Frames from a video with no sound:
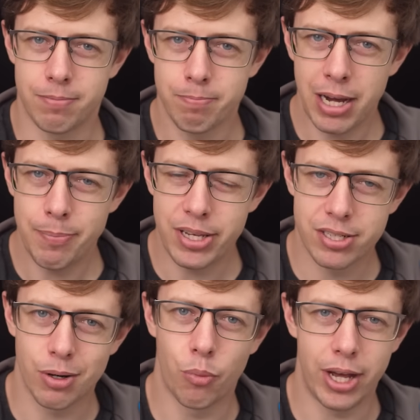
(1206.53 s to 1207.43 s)
might be
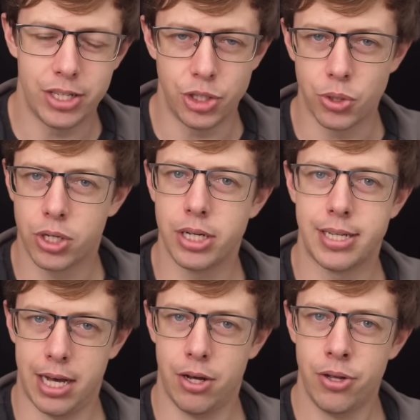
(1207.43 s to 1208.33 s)
some ways you could
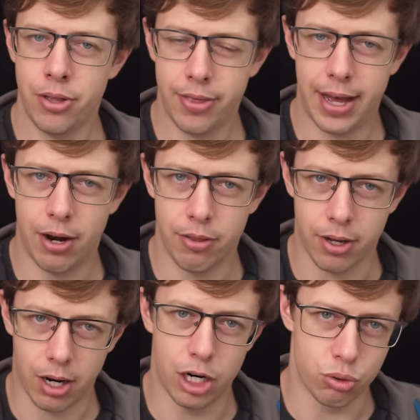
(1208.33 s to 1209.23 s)
tell that the
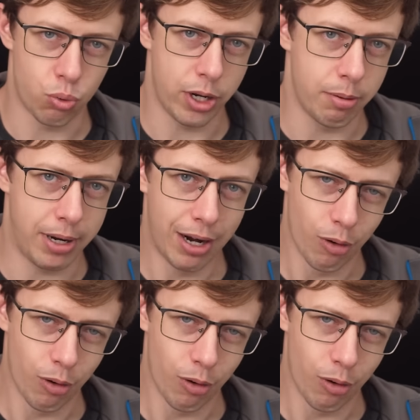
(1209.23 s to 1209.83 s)
cards were written by a